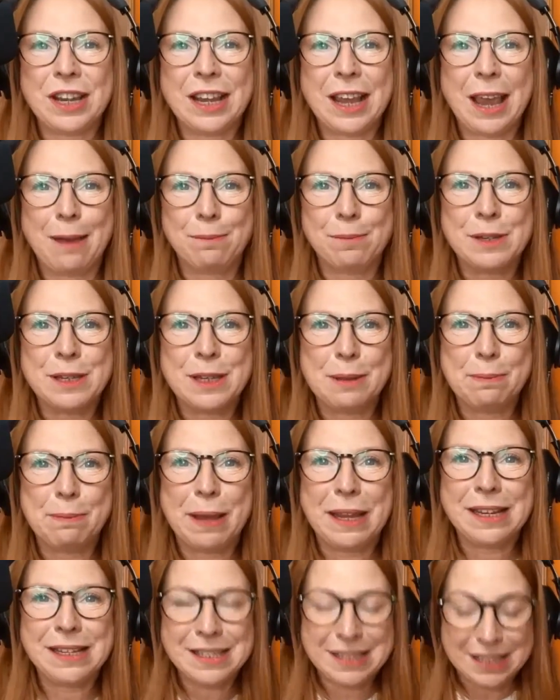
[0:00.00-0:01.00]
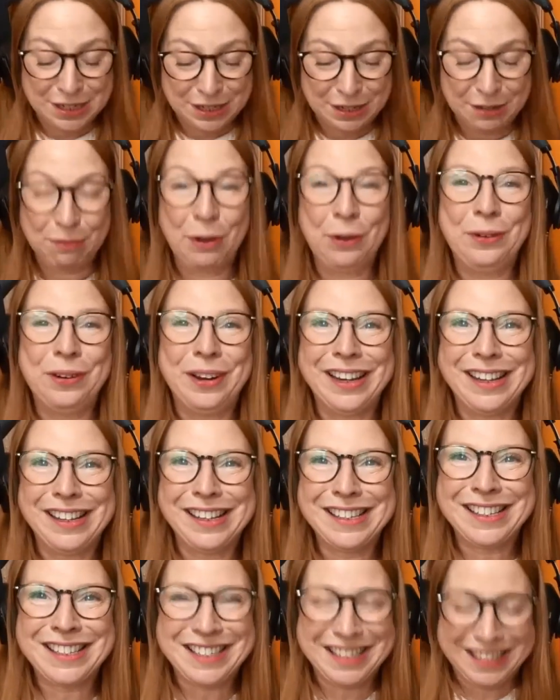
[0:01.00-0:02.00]
kept the Bay City
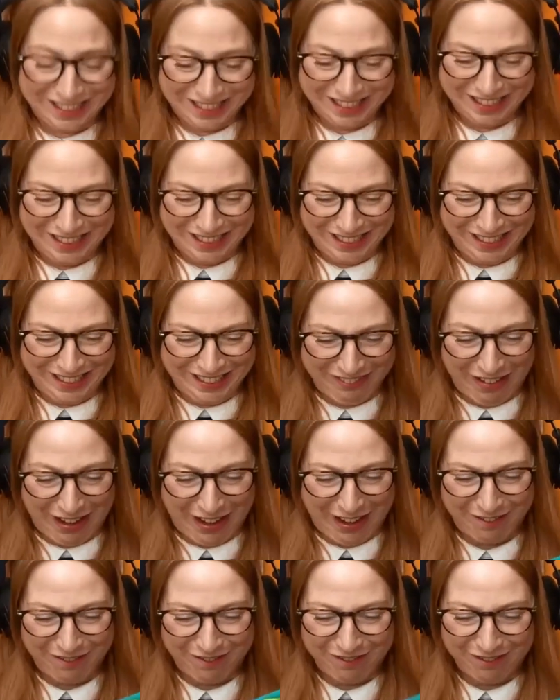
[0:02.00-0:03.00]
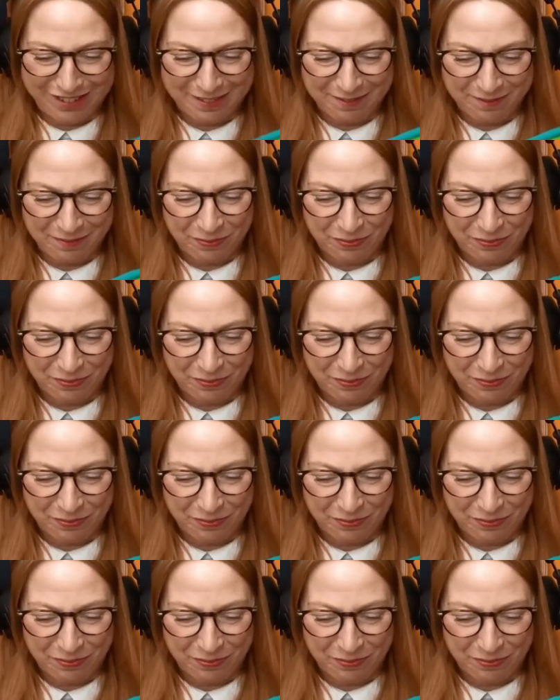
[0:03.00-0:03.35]
Rollers record.